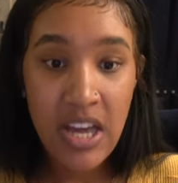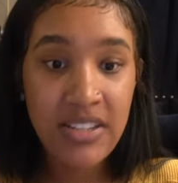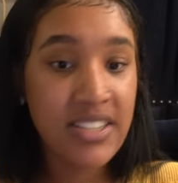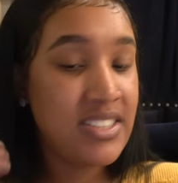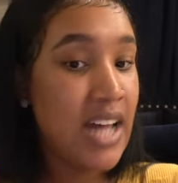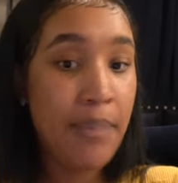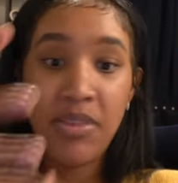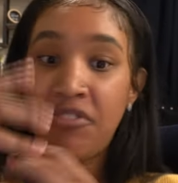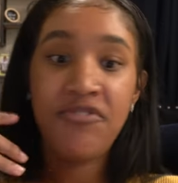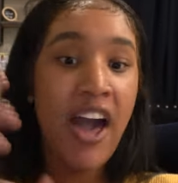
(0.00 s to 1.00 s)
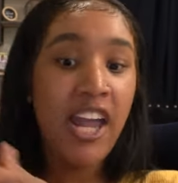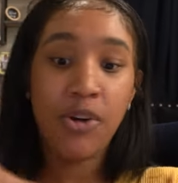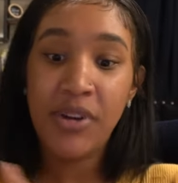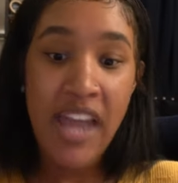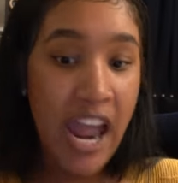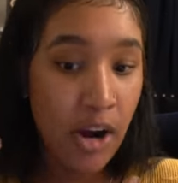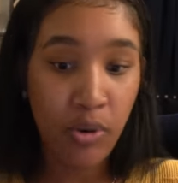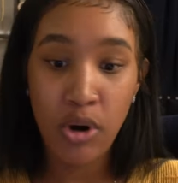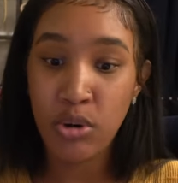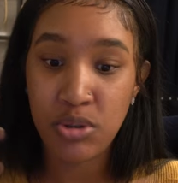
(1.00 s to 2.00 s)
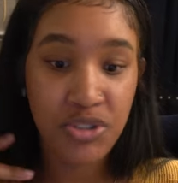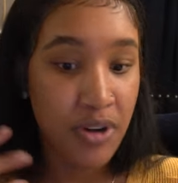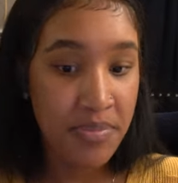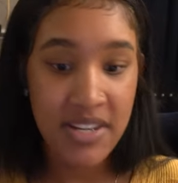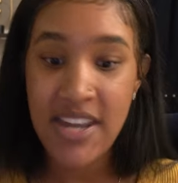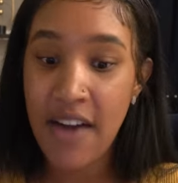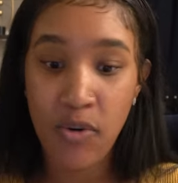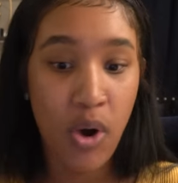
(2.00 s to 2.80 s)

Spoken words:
to stop the fiery arrows from the devil.